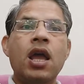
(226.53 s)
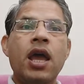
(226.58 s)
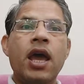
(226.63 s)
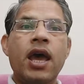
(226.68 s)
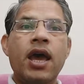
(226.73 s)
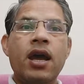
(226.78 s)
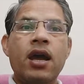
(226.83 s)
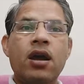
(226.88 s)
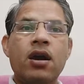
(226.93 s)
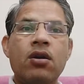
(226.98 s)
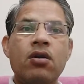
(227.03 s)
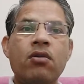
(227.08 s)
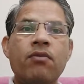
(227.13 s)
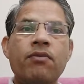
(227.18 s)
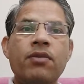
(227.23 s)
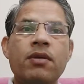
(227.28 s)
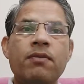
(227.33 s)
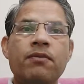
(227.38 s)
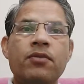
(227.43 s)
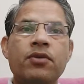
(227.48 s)

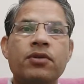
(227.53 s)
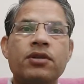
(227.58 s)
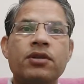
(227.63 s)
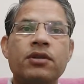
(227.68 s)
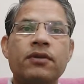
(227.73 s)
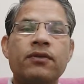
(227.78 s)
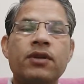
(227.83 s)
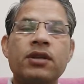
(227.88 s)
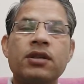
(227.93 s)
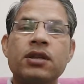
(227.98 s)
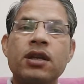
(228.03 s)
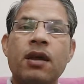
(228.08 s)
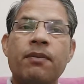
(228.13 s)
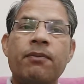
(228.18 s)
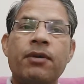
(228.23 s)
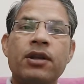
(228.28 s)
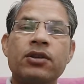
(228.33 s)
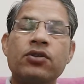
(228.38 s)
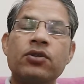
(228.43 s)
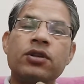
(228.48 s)
Acromion process of the
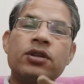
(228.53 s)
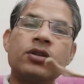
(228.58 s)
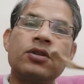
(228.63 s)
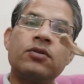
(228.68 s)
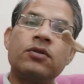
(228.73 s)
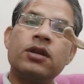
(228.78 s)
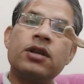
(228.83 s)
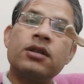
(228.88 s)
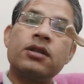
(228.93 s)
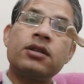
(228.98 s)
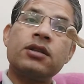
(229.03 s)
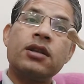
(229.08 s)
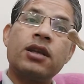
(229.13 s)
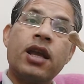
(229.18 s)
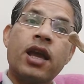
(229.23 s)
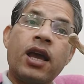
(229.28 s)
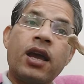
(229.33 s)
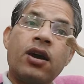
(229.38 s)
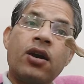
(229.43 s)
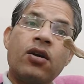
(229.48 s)
scapula. So this is known as
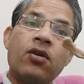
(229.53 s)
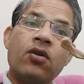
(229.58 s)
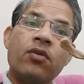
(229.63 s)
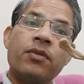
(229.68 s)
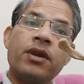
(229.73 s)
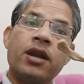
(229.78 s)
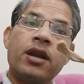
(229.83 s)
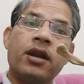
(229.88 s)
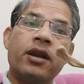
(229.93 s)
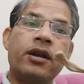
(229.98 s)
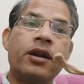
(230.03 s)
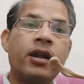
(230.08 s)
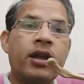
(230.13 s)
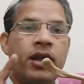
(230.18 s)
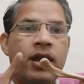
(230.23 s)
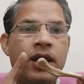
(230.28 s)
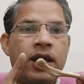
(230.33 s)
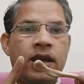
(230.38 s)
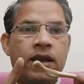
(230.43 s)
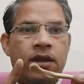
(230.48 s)
acromion end.
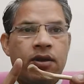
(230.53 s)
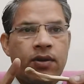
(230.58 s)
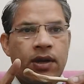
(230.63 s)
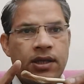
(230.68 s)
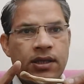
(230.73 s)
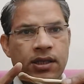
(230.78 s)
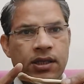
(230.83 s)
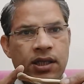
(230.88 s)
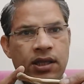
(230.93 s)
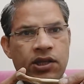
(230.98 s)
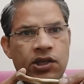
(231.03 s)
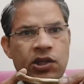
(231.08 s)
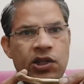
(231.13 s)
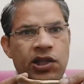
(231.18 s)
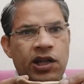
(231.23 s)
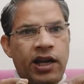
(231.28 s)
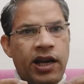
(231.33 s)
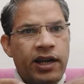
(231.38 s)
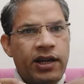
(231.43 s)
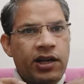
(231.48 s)
You can say this is
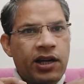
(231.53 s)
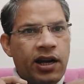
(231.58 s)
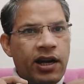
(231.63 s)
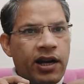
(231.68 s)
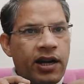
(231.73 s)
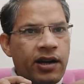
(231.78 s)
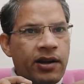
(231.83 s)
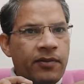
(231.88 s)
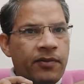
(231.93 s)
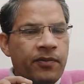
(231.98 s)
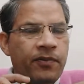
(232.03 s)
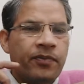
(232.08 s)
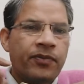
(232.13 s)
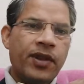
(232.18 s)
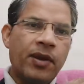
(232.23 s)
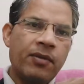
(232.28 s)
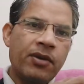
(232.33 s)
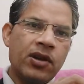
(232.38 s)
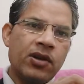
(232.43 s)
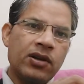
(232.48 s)
lateral end
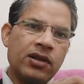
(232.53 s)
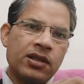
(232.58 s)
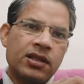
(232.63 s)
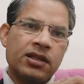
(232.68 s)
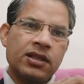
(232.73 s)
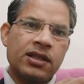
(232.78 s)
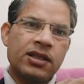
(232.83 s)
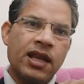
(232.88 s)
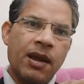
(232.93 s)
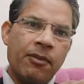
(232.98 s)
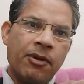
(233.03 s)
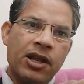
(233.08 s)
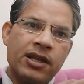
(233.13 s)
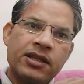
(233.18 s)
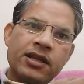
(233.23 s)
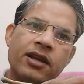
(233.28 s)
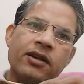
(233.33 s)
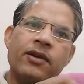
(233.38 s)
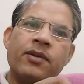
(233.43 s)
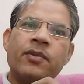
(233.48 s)
because scapula is
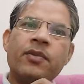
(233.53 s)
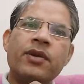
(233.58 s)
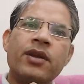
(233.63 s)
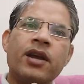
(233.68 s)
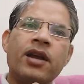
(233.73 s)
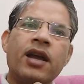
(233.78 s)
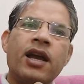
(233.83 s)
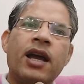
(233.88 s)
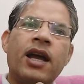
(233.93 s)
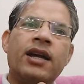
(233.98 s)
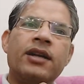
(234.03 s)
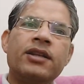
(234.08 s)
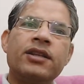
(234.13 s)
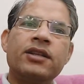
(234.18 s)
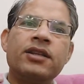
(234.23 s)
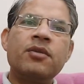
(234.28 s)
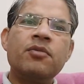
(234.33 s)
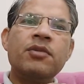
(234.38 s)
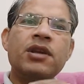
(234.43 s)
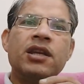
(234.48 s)
here, and this
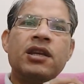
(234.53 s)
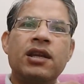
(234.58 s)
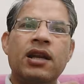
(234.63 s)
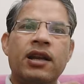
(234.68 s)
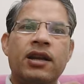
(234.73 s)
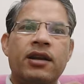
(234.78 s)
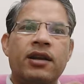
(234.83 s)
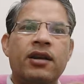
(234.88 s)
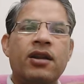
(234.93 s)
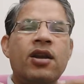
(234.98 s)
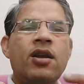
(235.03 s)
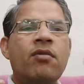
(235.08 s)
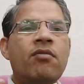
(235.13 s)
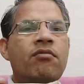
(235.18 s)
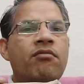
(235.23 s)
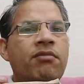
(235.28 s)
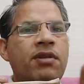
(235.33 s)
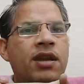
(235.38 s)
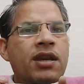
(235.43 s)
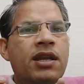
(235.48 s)
is the medial end.
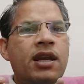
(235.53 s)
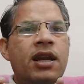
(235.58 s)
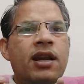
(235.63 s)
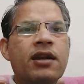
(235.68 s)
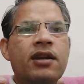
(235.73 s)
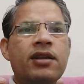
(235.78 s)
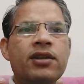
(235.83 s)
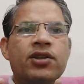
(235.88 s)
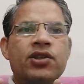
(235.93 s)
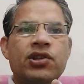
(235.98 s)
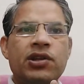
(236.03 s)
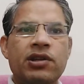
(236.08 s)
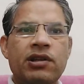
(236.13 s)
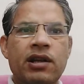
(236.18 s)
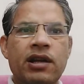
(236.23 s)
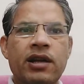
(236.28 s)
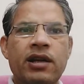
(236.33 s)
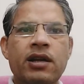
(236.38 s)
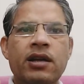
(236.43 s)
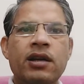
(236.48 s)
Medial end, sternal
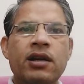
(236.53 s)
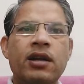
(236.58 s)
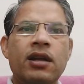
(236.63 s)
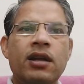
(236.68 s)
end.